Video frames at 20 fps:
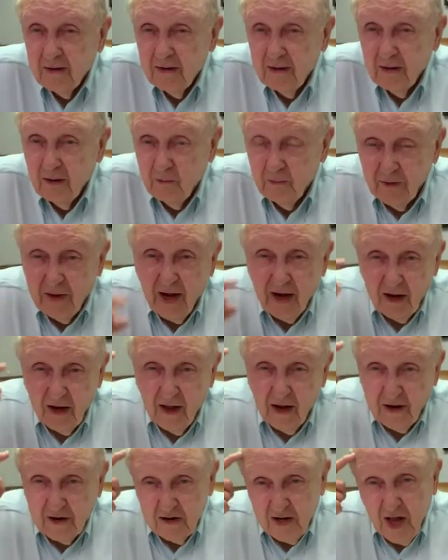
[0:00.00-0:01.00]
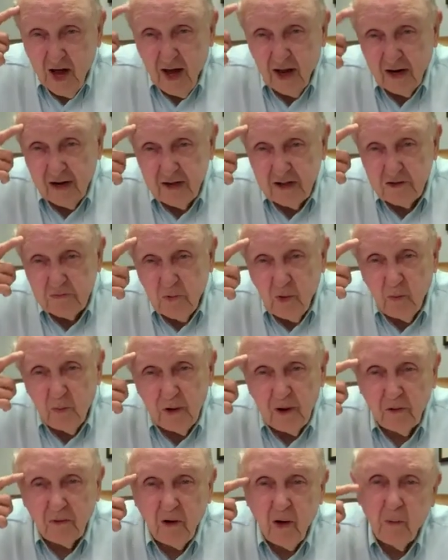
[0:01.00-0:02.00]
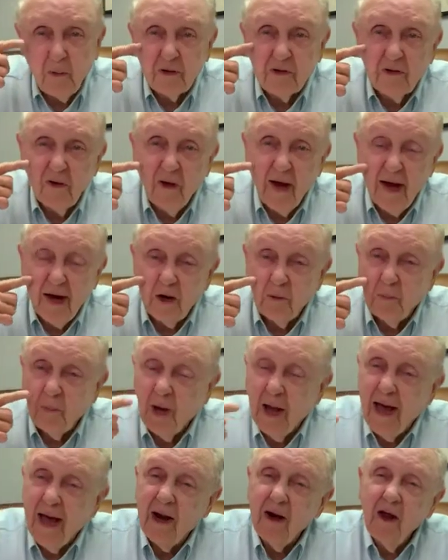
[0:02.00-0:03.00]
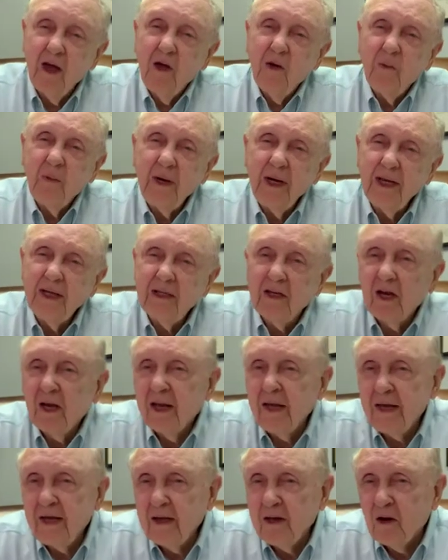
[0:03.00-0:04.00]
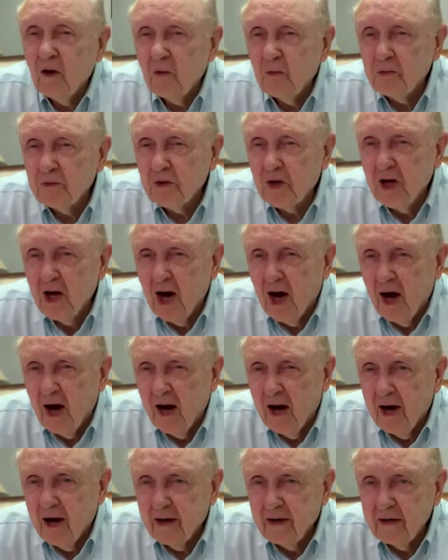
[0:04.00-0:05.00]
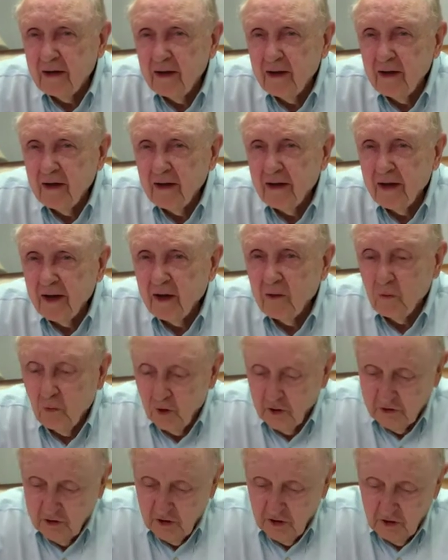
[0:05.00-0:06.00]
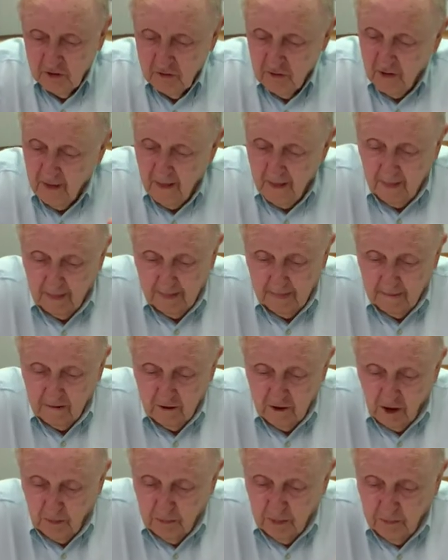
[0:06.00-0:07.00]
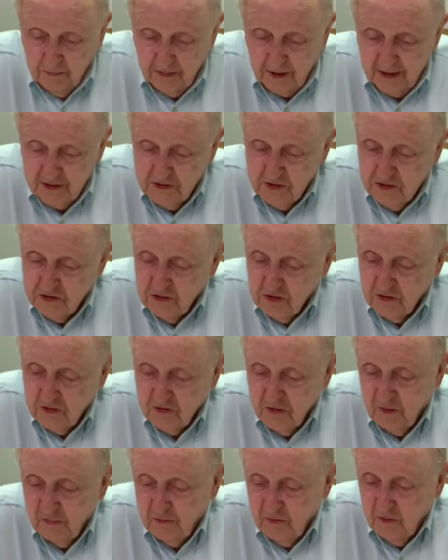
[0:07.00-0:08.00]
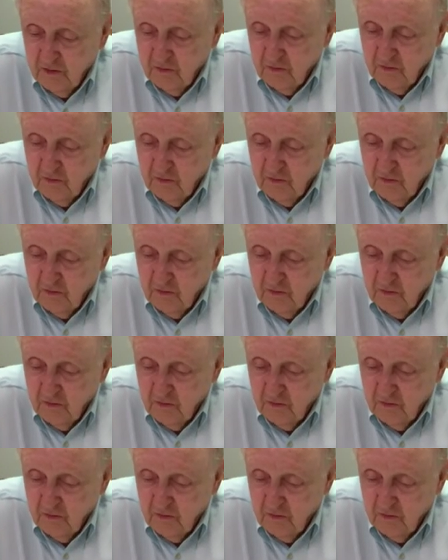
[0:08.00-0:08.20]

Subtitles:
We got a lot of knowledge, but we don't always know how to apply it. We need to lean on God and what to do. A couple of passages of scripture.